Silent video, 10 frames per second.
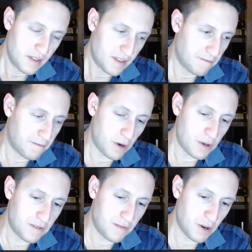The
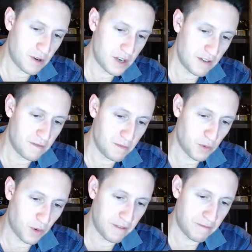first version from
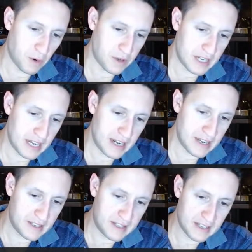2014
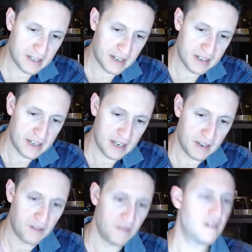is
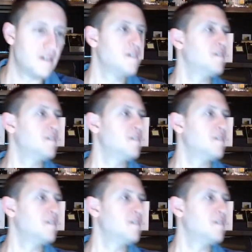discontinued.